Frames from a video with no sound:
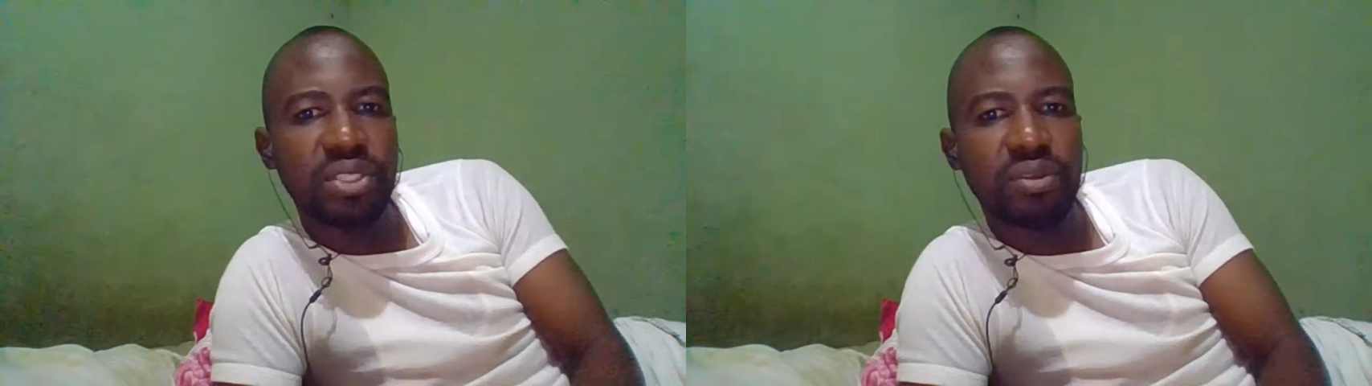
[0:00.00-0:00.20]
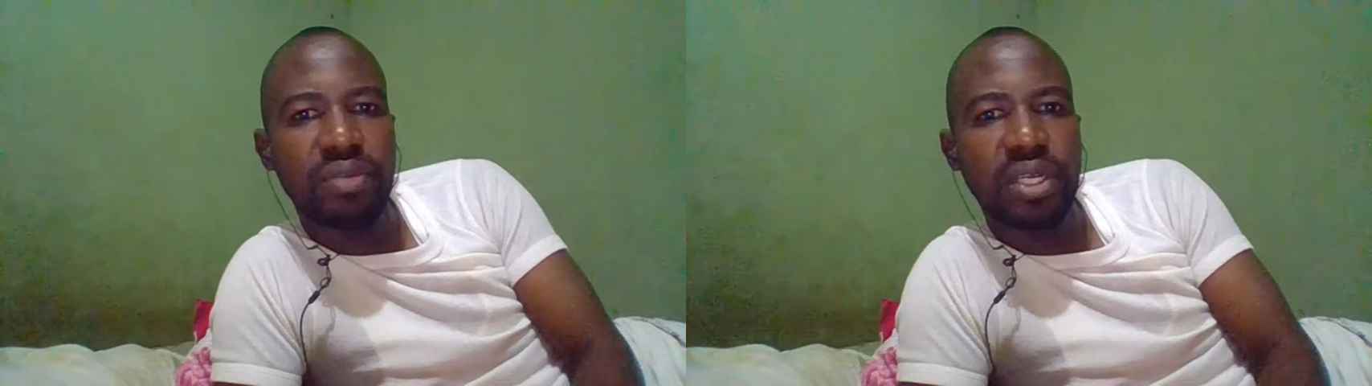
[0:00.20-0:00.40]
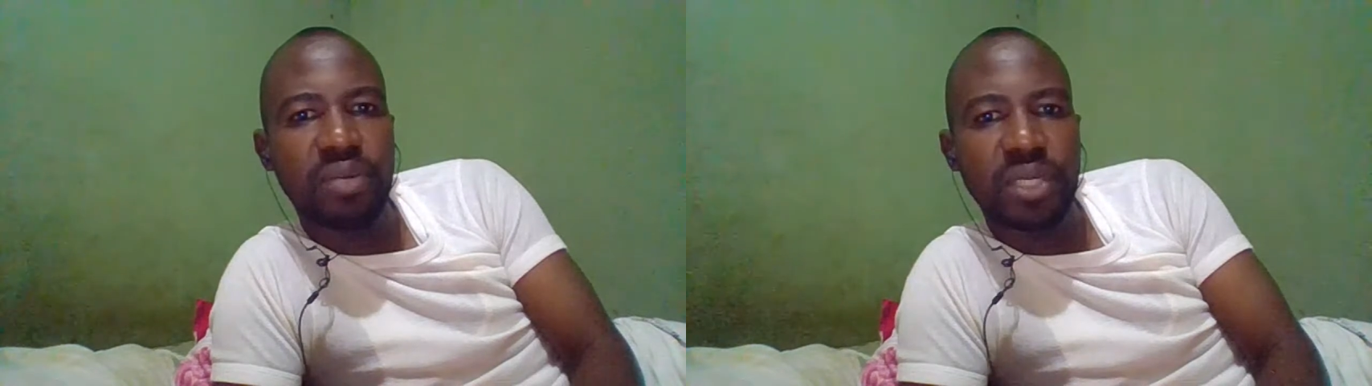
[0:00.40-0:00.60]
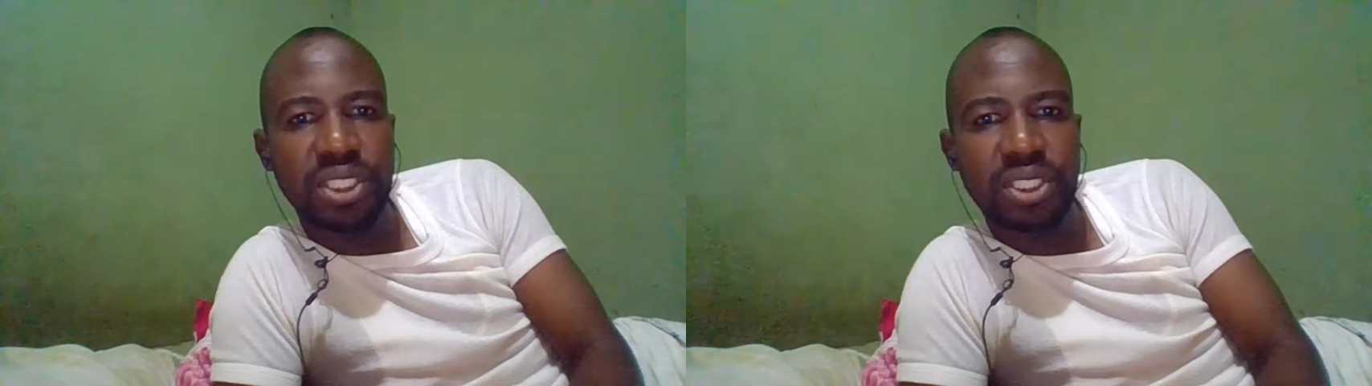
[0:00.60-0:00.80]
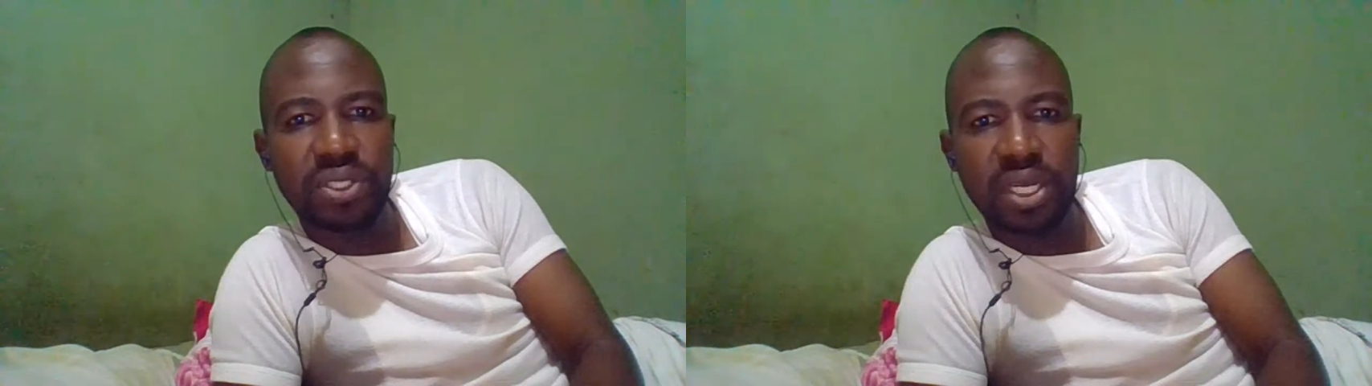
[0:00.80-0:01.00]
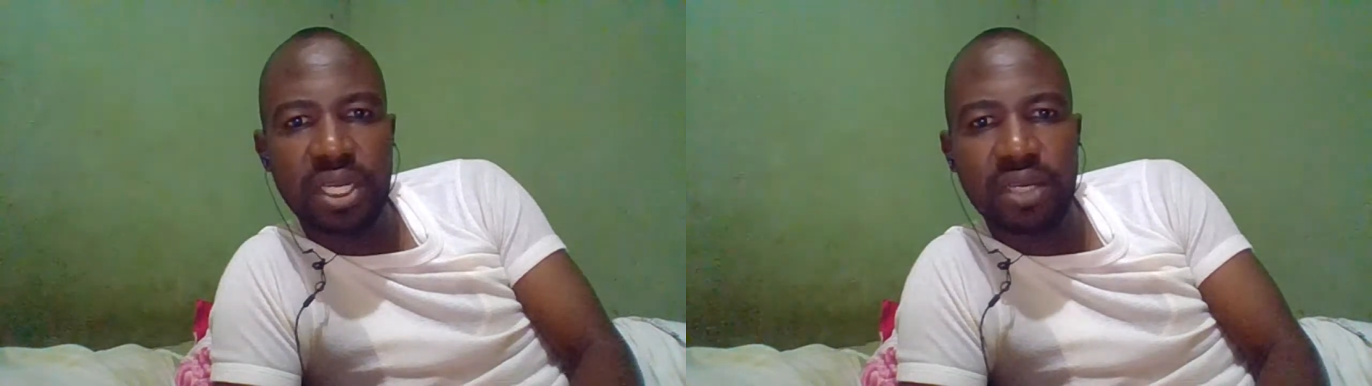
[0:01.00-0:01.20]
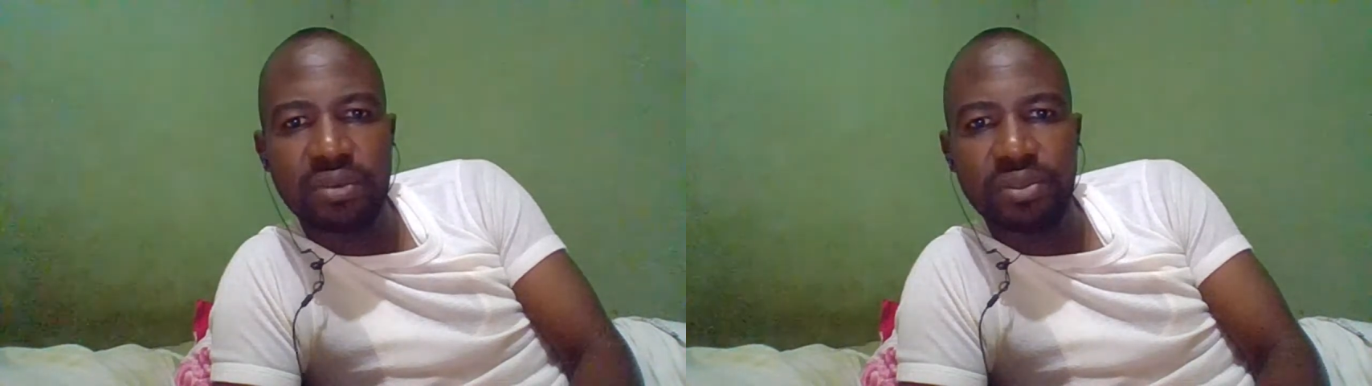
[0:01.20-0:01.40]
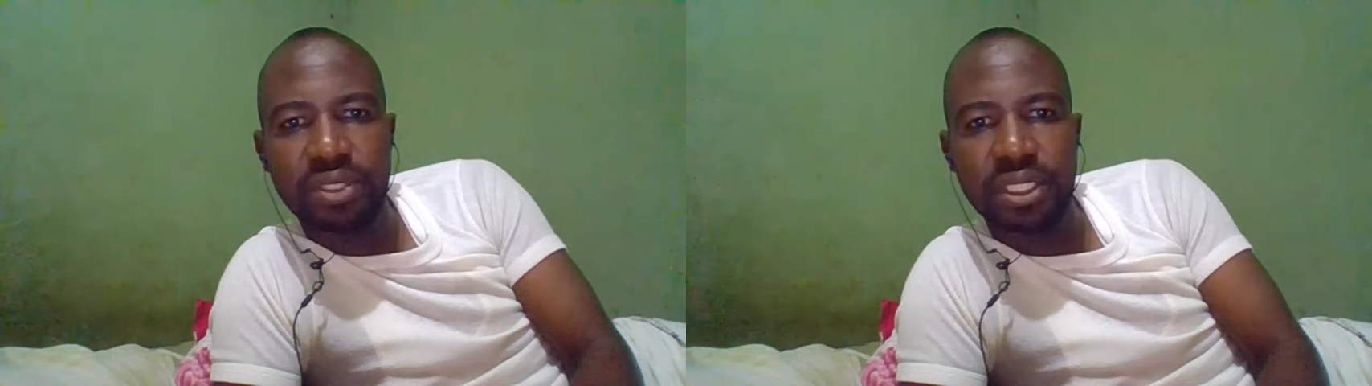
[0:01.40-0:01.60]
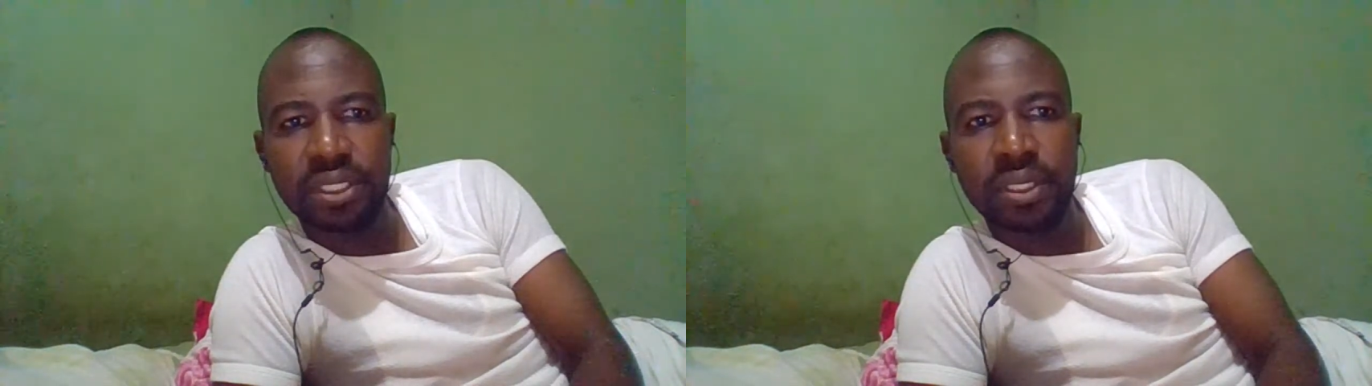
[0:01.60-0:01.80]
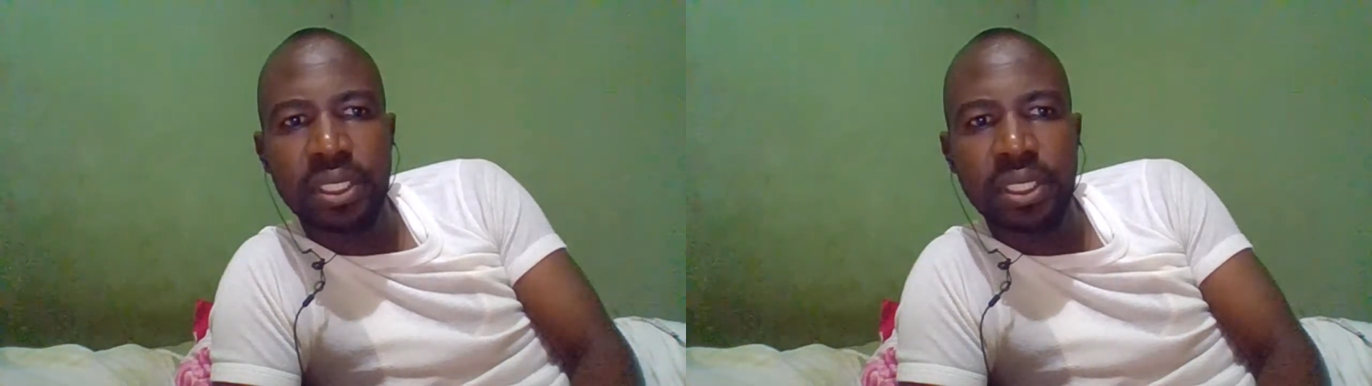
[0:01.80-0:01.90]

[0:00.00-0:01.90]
of that particular country,